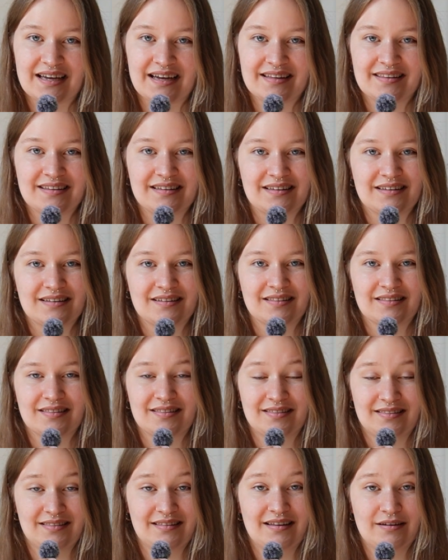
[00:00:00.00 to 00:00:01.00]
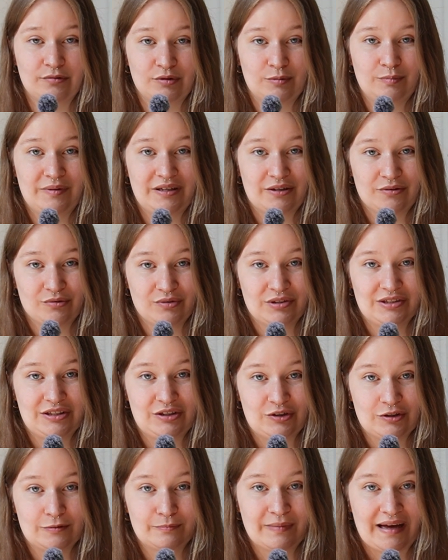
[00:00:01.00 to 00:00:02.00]
I think it would be a really
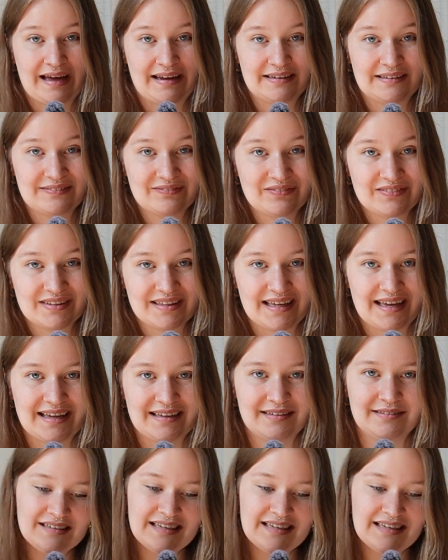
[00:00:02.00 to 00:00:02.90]
good pattern for that.